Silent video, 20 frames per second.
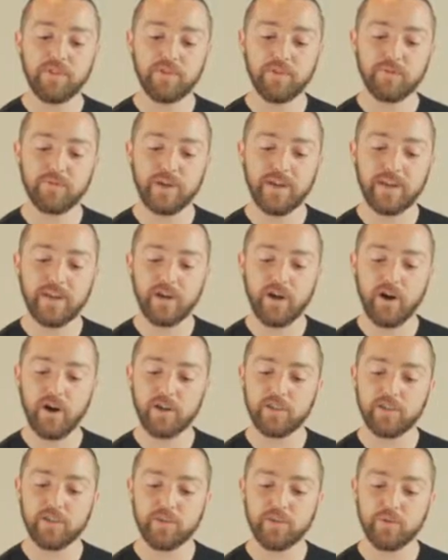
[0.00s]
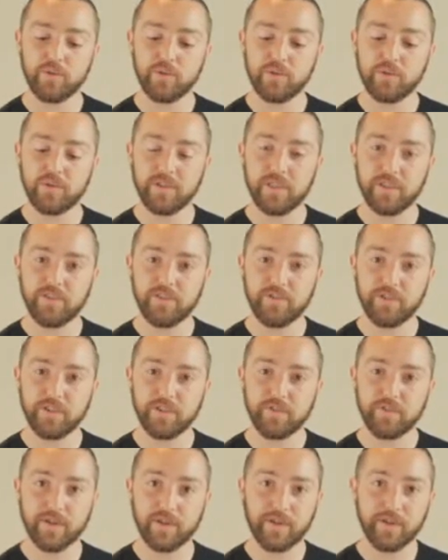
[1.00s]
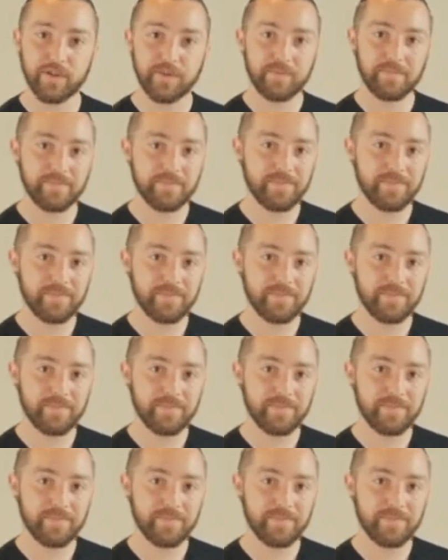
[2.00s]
the ring onto the first finger.